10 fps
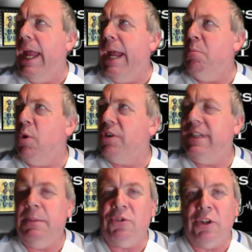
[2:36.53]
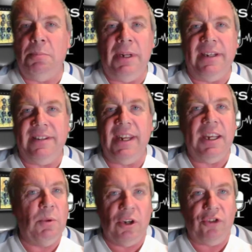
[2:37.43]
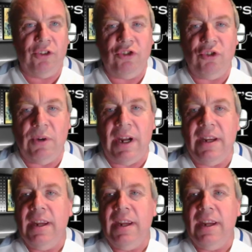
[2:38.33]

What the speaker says: What team's going to play tonight, we're not so sure.